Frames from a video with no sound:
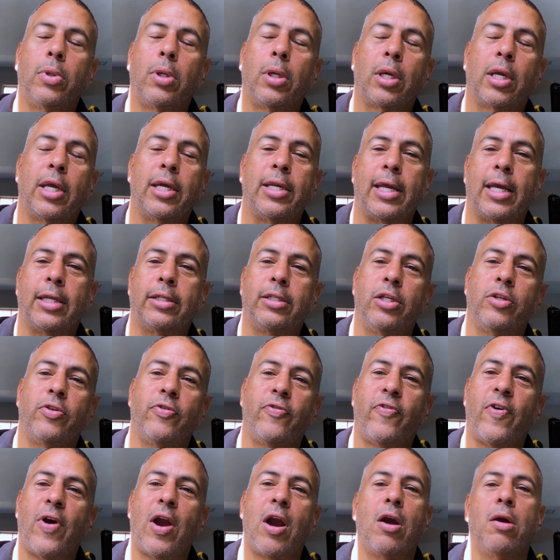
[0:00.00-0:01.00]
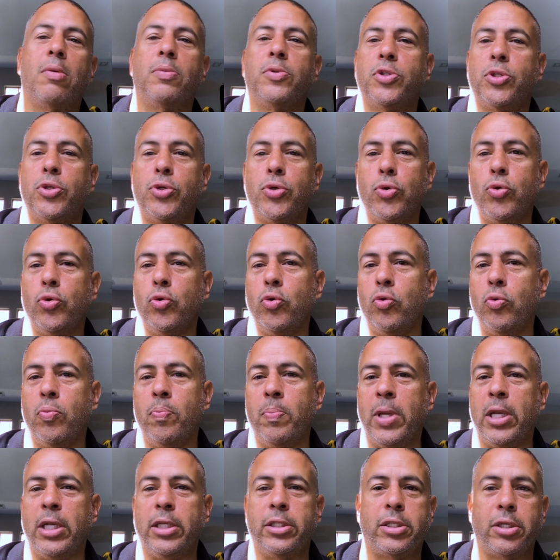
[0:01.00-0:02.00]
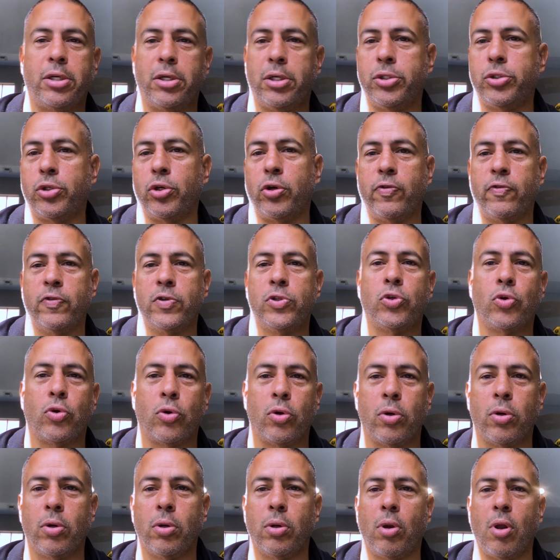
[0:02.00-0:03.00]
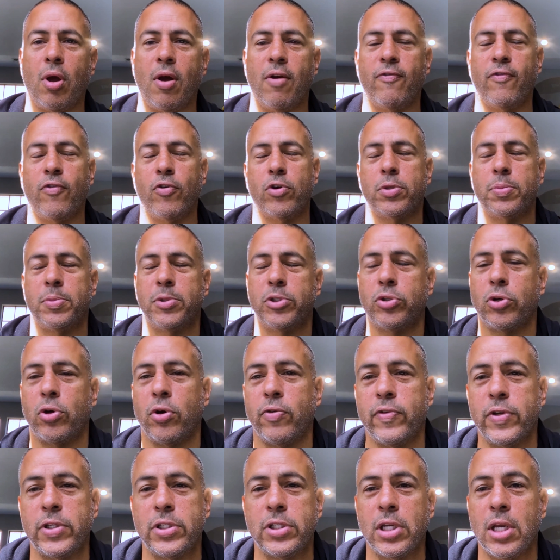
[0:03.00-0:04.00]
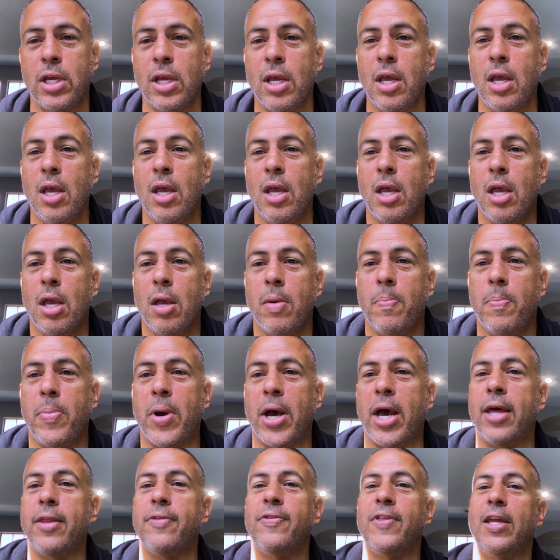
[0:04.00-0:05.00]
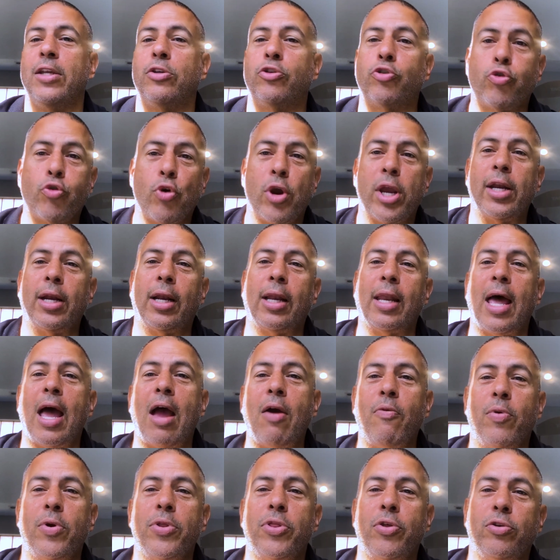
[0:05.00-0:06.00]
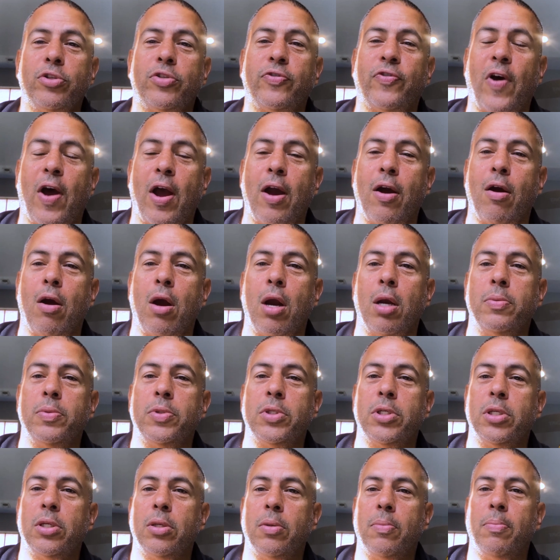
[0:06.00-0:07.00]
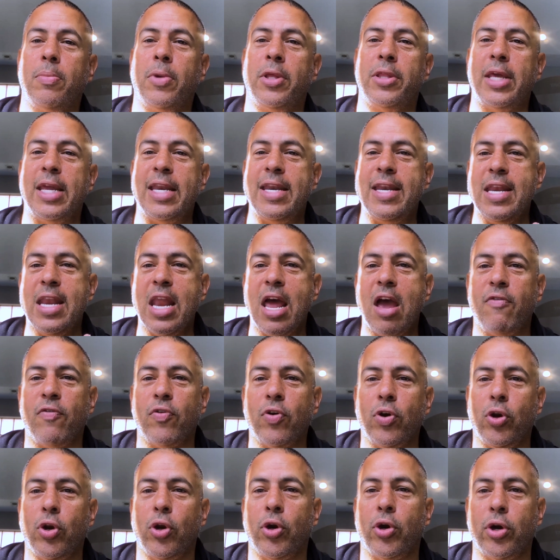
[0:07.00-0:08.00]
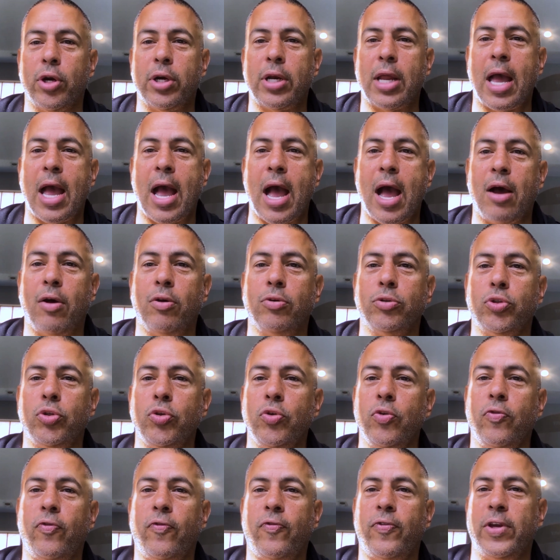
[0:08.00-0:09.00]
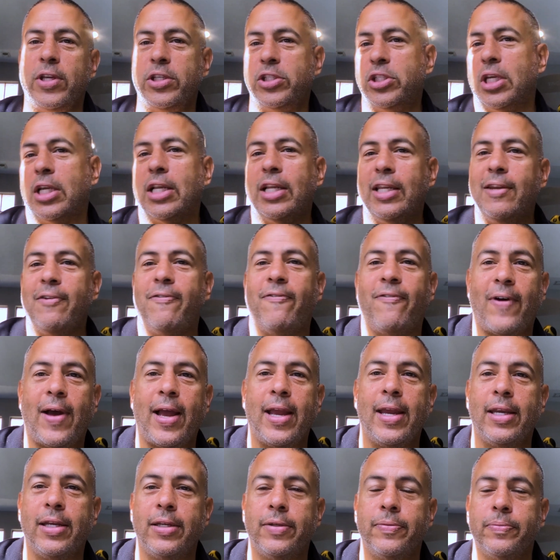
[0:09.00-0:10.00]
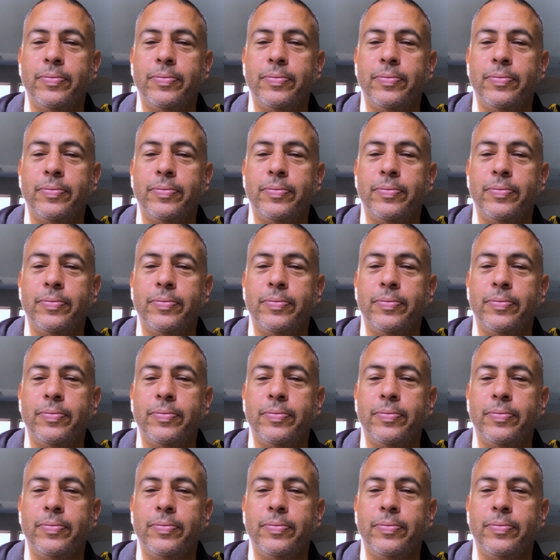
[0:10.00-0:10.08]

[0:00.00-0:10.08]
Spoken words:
connected to firearms through military service or law enforcement service. But they train a lot with those firearms, but they never learn how to physically fight.